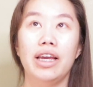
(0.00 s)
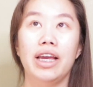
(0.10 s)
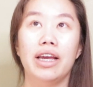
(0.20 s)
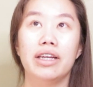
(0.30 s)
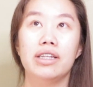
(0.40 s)

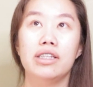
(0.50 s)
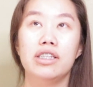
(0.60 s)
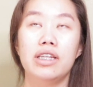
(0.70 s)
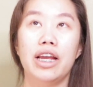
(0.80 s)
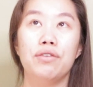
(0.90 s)

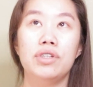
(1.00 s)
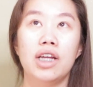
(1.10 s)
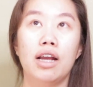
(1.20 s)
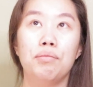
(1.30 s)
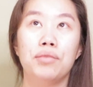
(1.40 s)
And every
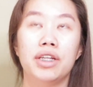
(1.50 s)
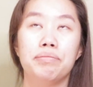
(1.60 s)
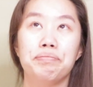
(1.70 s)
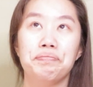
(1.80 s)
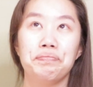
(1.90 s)
time
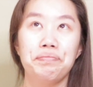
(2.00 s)
when